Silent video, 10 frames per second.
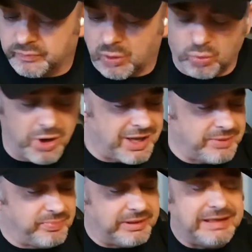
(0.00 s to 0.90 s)
what I
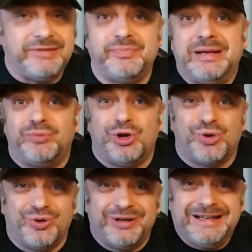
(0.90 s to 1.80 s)
believe people are
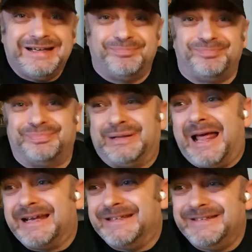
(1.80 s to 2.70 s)
calling
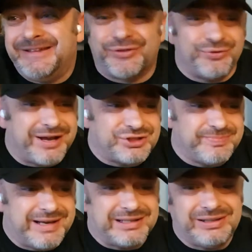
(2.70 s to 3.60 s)
blackened thrash
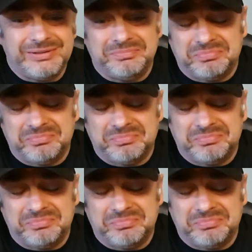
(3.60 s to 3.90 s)
metal,